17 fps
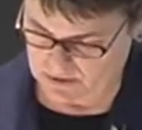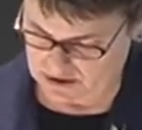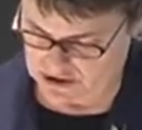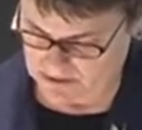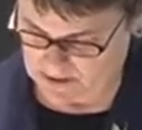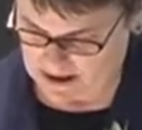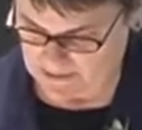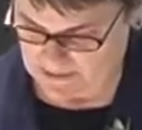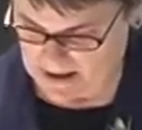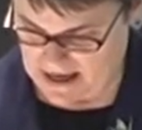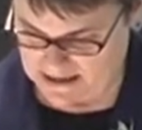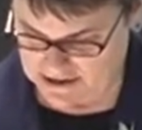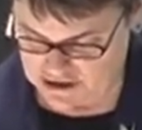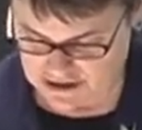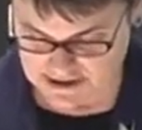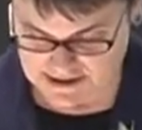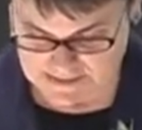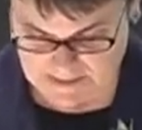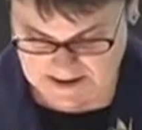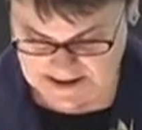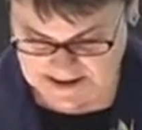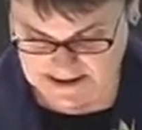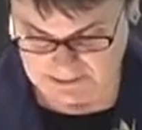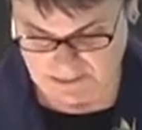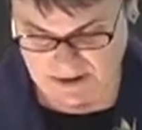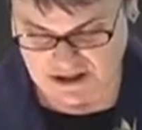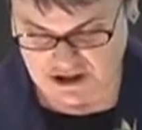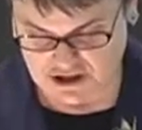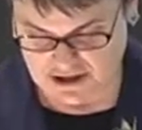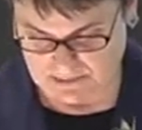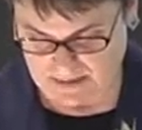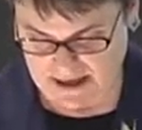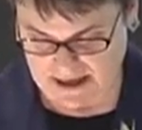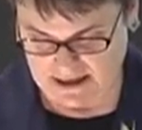as you might imagine, it's much, much
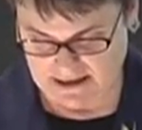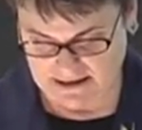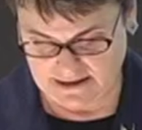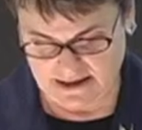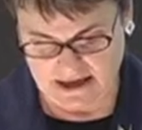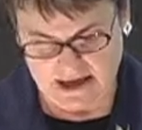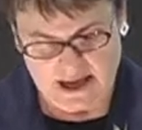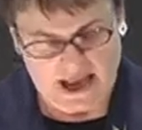debated.